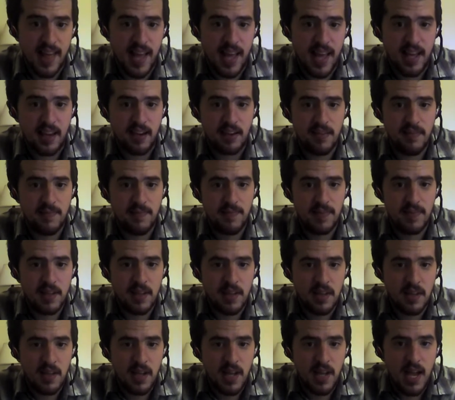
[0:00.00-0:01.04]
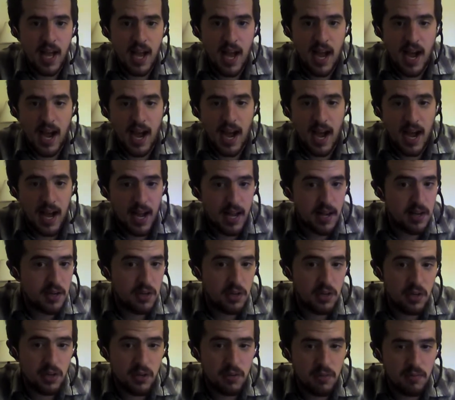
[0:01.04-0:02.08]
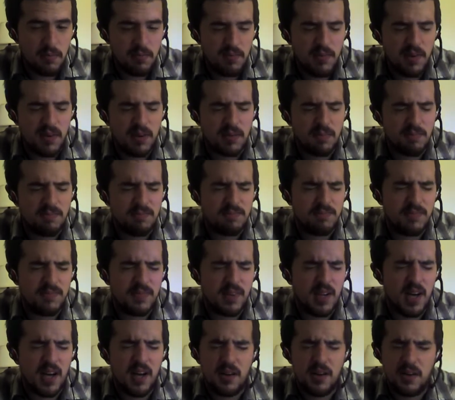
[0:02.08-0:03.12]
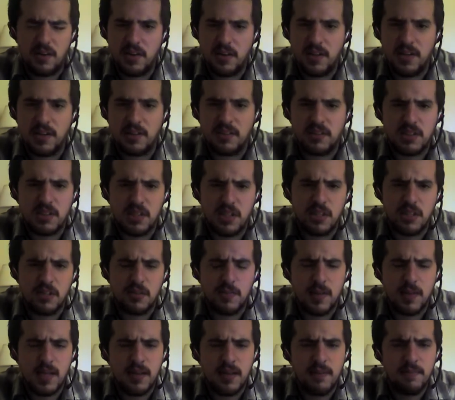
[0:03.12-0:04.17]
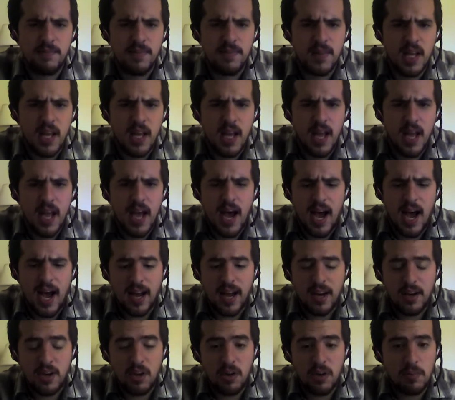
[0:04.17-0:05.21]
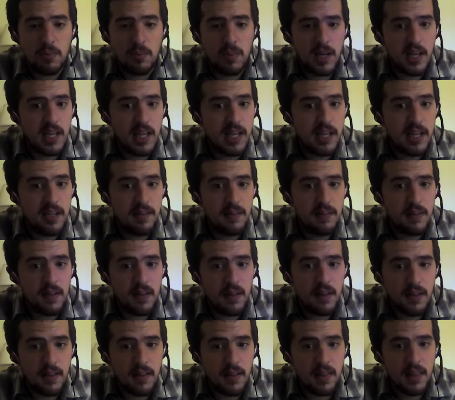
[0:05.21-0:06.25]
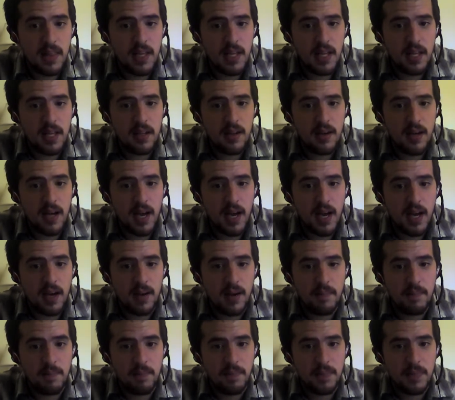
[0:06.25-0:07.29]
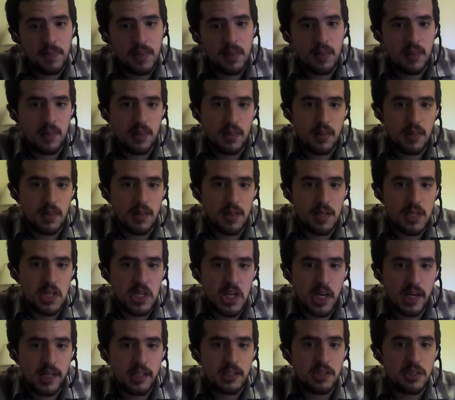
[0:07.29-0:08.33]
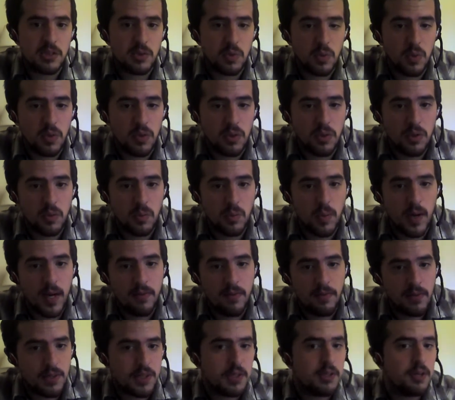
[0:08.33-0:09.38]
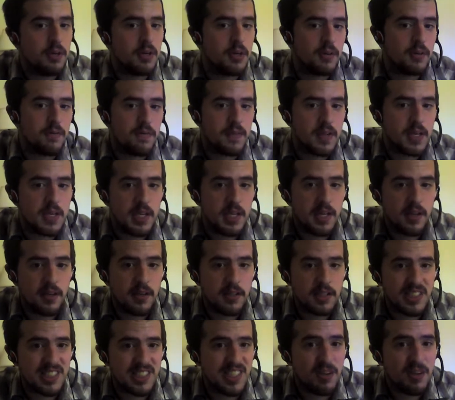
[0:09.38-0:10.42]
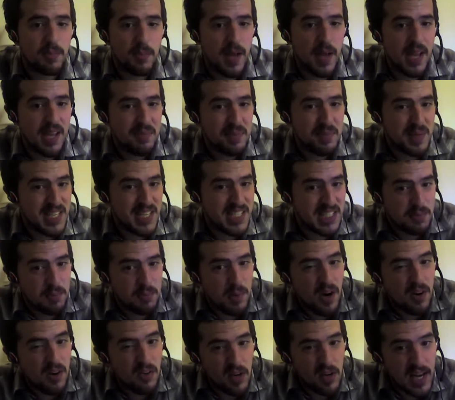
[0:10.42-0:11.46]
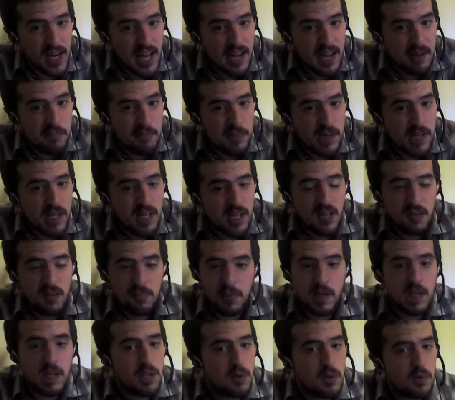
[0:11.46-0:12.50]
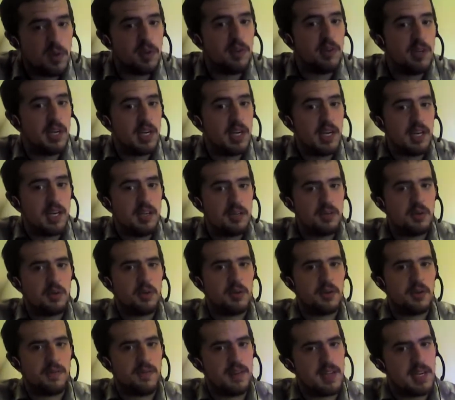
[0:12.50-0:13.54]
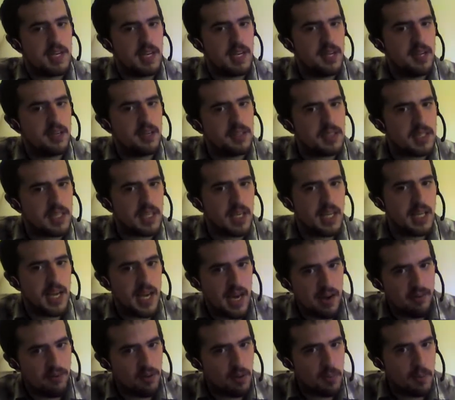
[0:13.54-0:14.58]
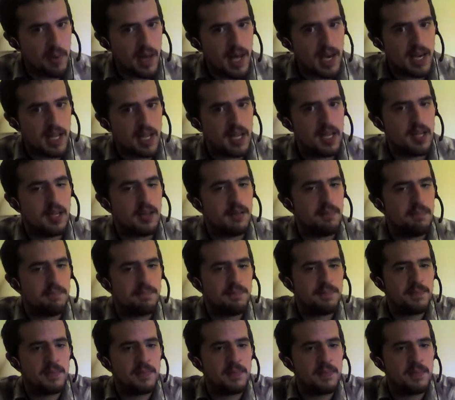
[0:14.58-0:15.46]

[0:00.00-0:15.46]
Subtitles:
that. I do, or 100 years, excuse me. I do believe that the judges ruled and reigned for 250 years. There may be some overlap, but you really need 250 years to get everybody in.